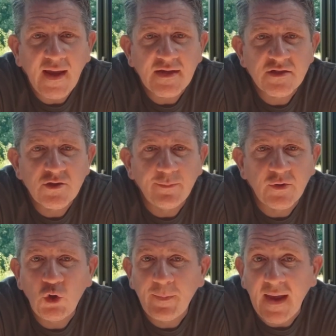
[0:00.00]
a super
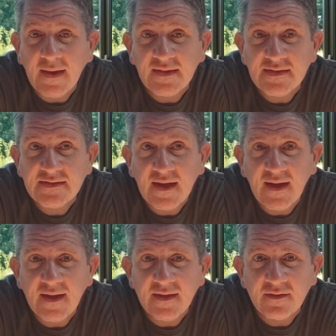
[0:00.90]
duper edit
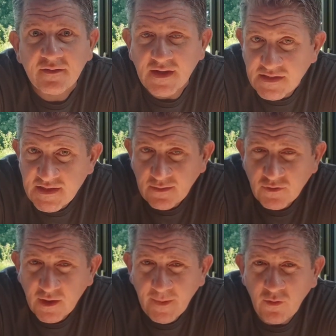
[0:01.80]
and a
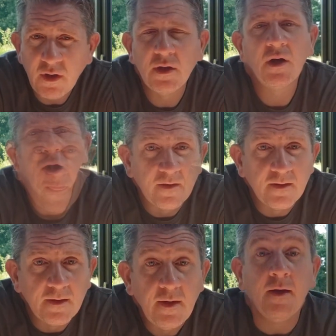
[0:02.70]
sound demo.
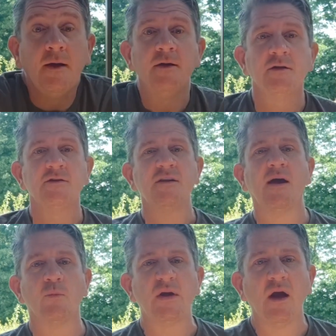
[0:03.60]
So
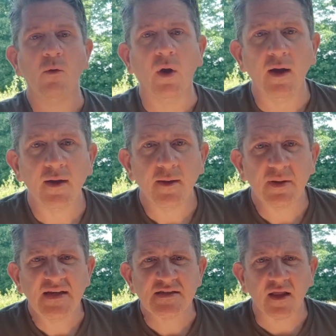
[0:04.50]
there we go.
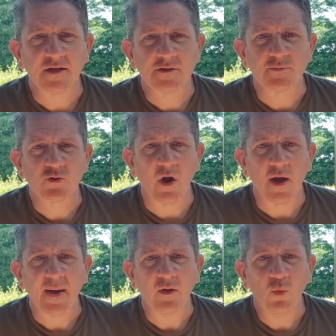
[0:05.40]
Please like,
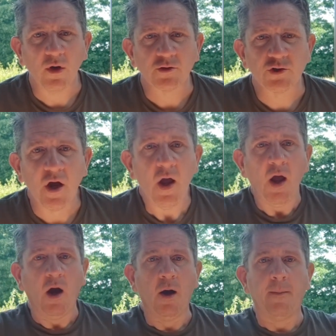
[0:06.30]
subscribe and watch.
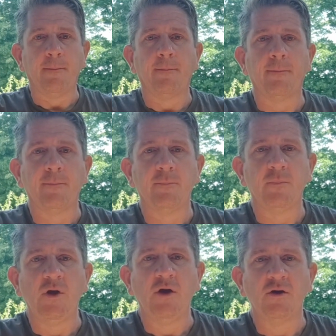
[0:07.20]

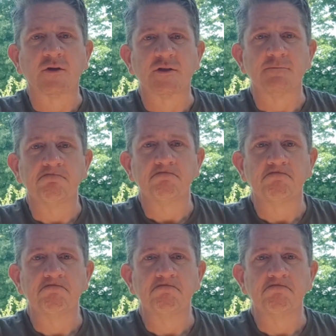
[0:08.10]
Yergs.